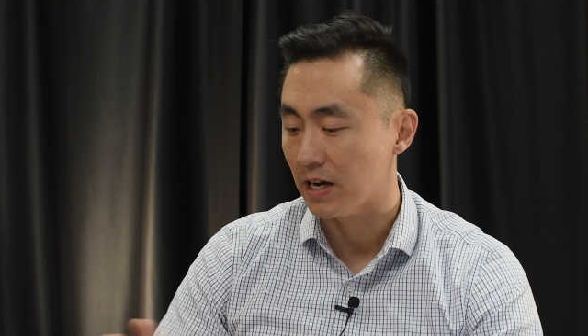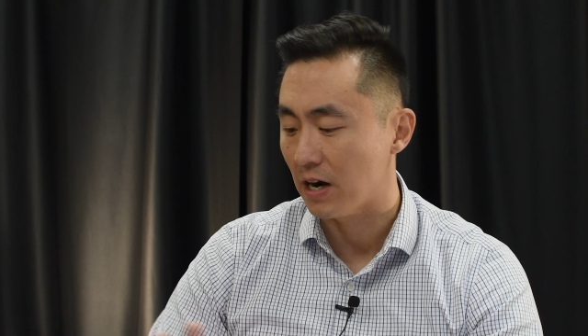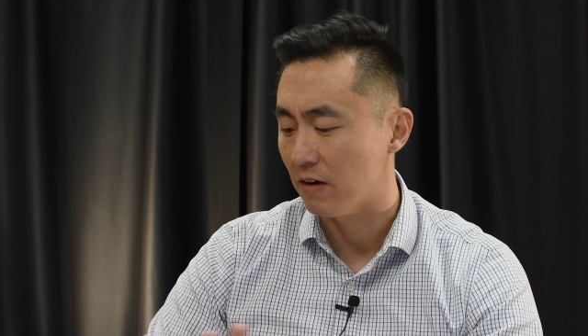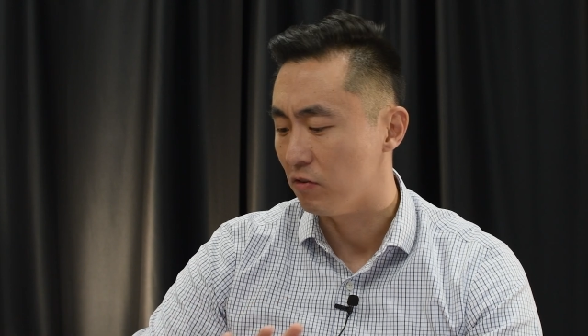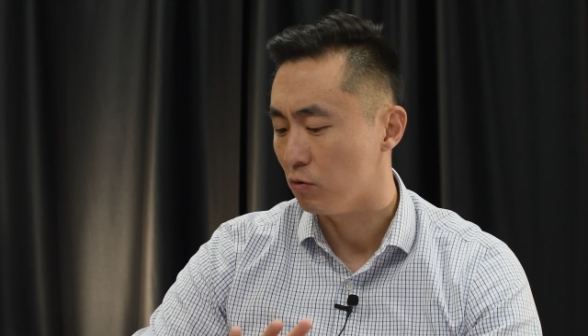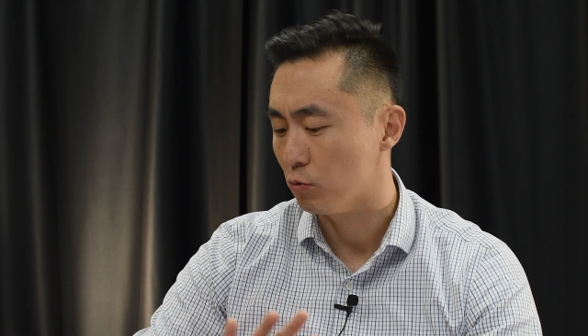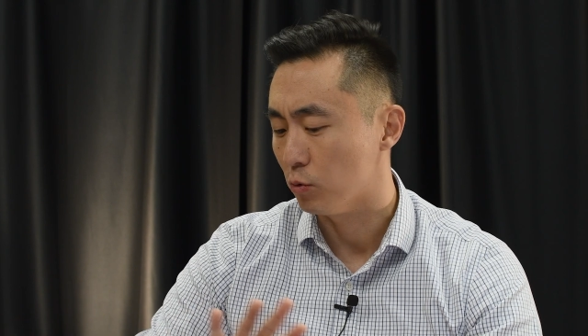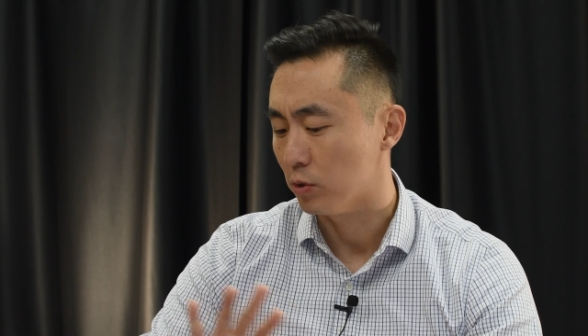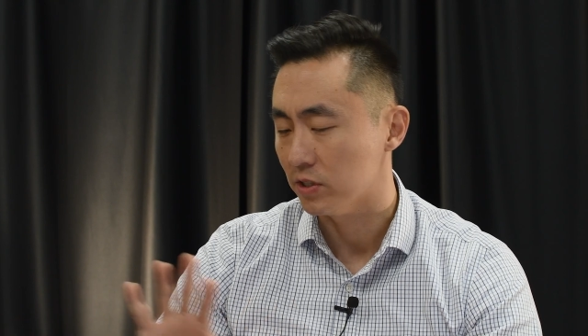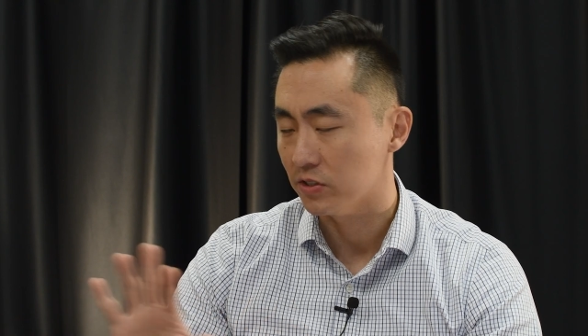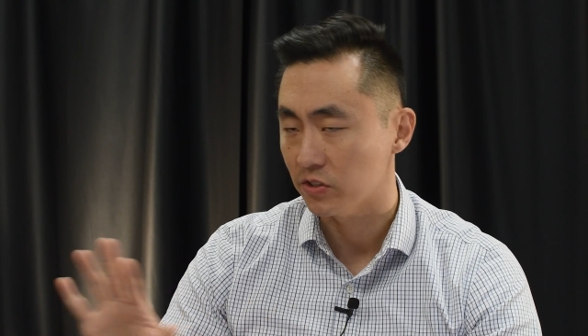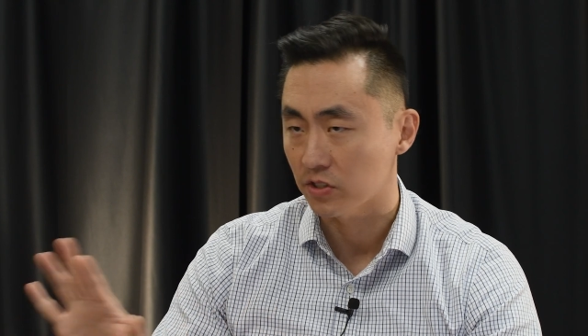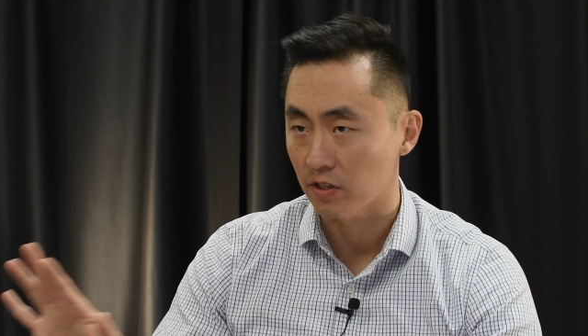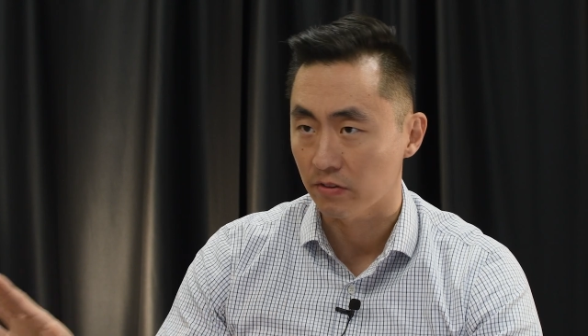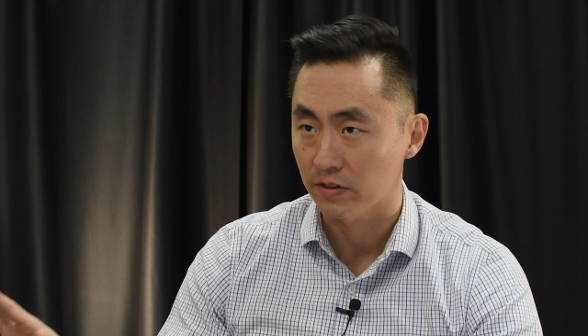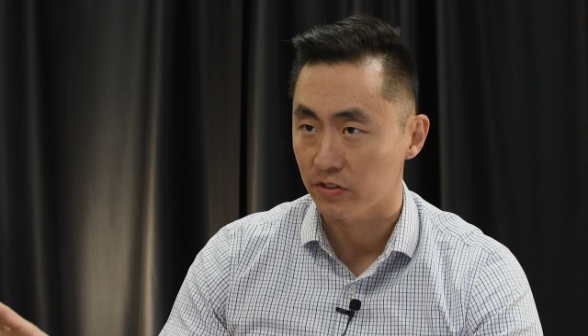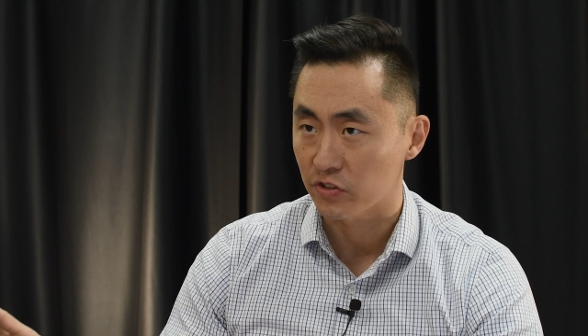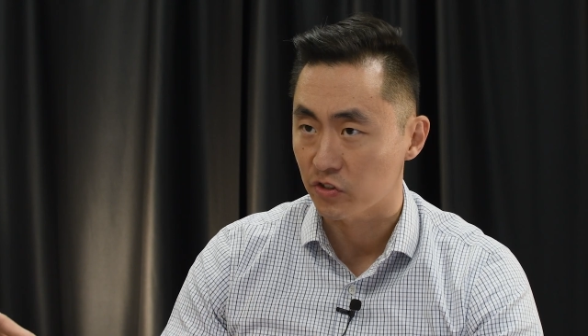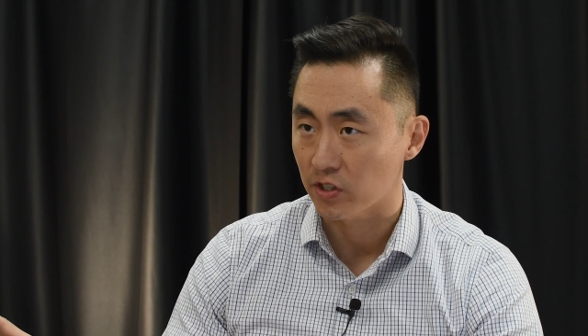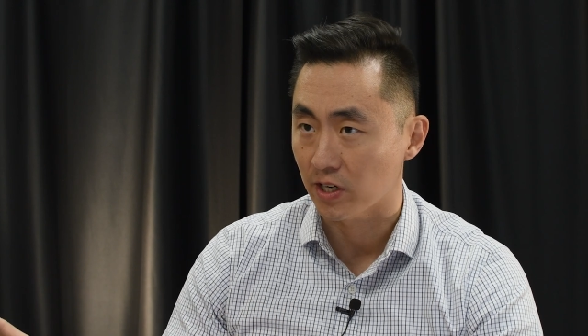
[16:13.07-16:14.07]
Everyone is
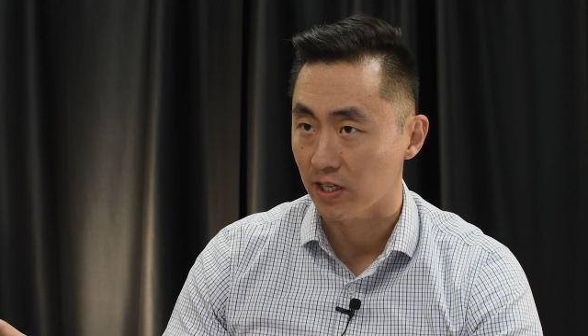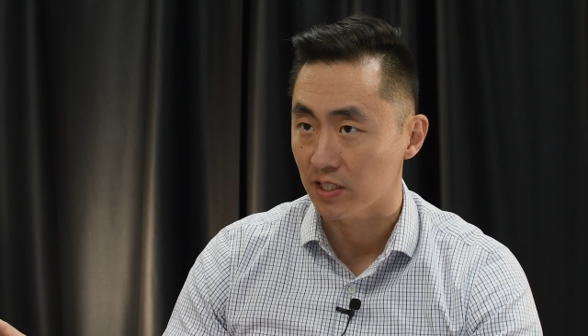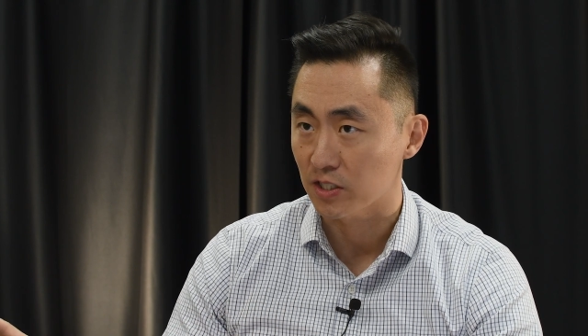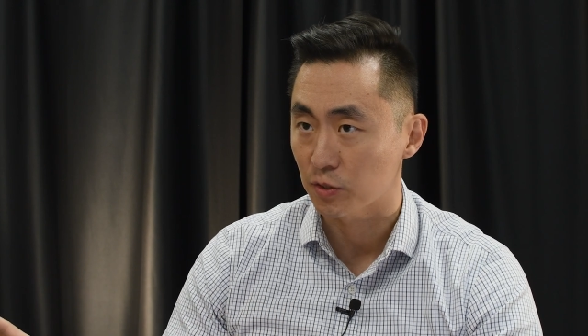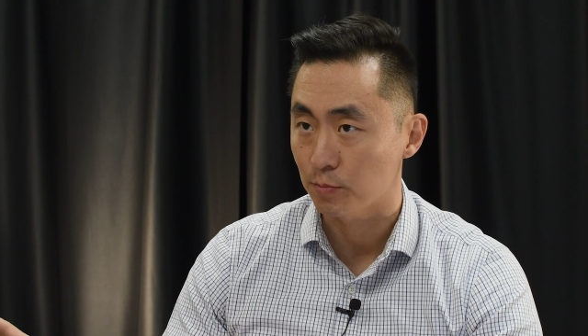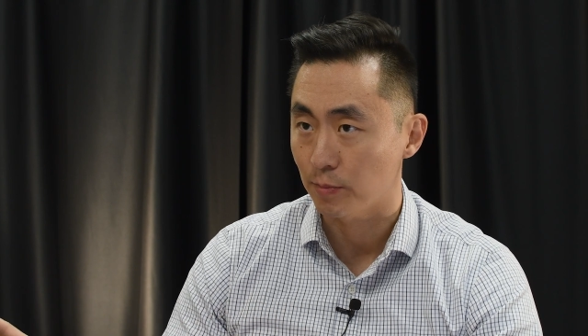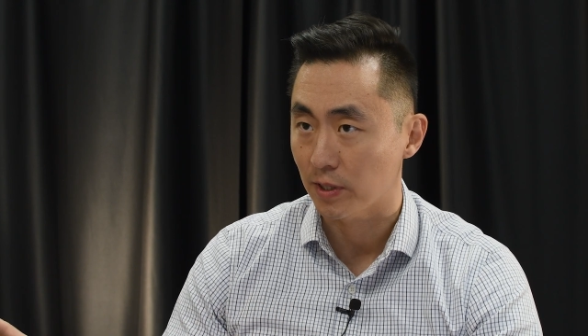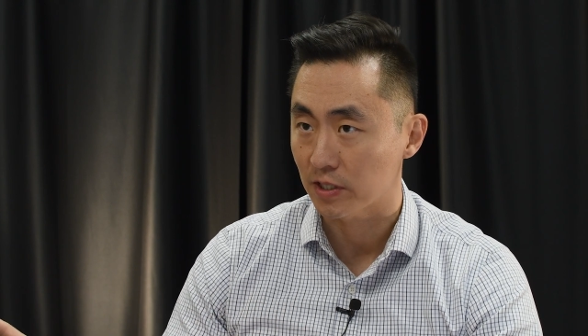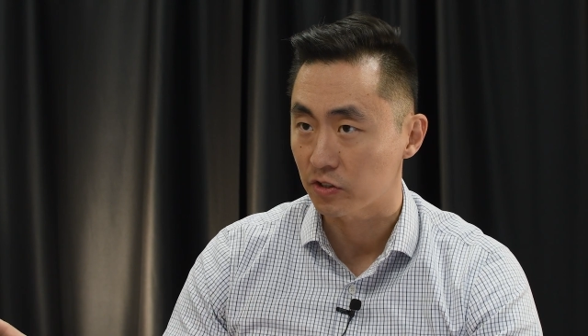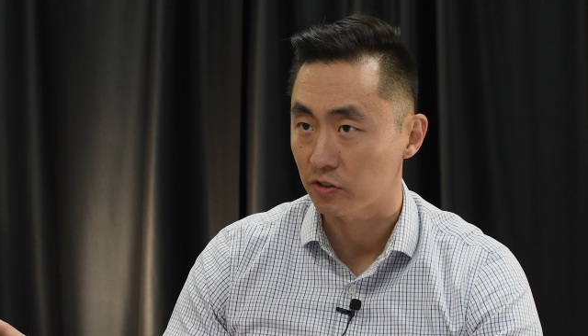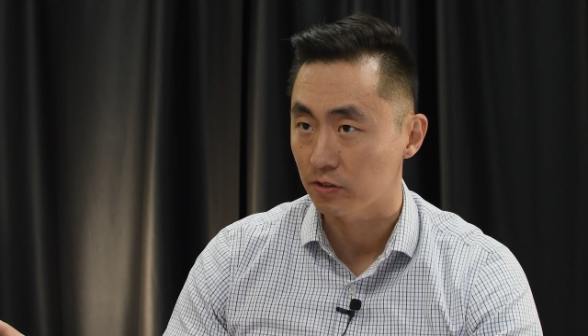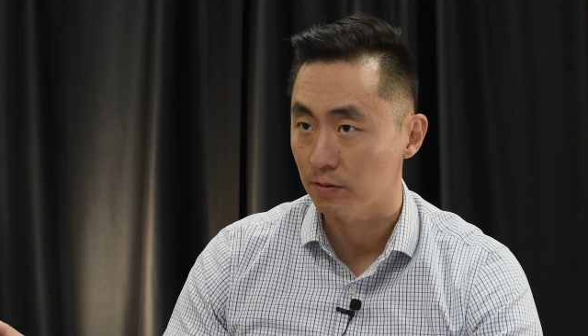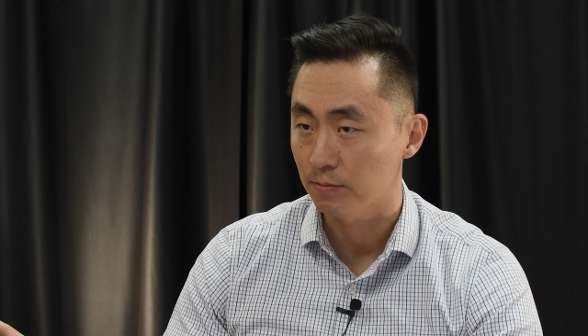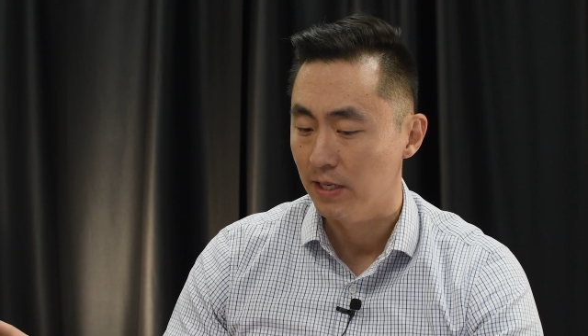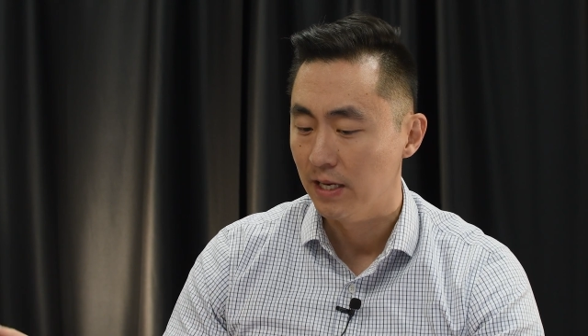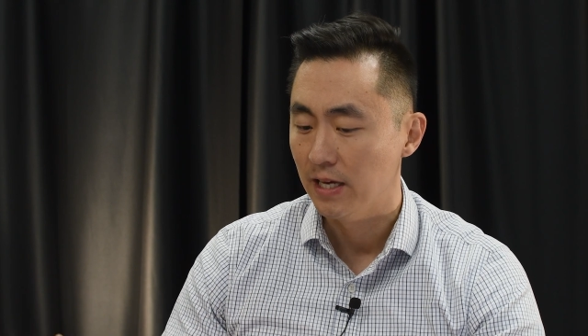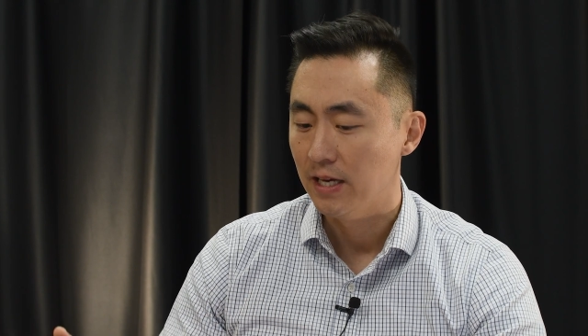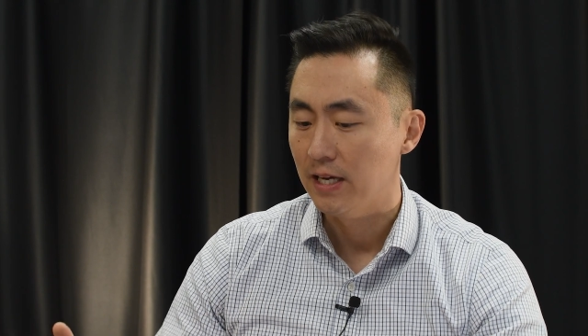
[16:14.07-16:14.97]
on this giant spectrum.